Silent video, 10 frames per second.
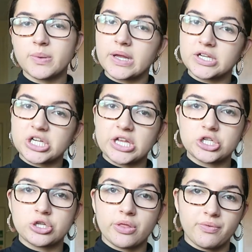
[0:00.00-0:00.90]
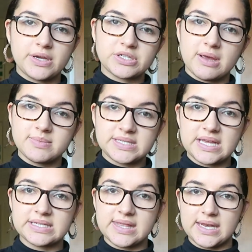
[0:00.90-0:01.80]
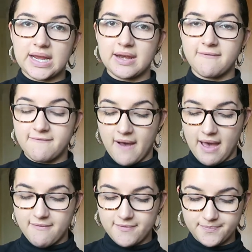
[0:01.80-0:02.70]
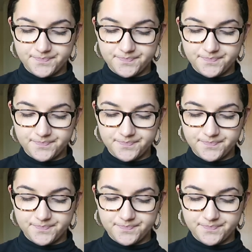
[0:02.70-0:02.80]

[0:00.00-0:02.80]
We're going to change it to 3 times 10 to the -5.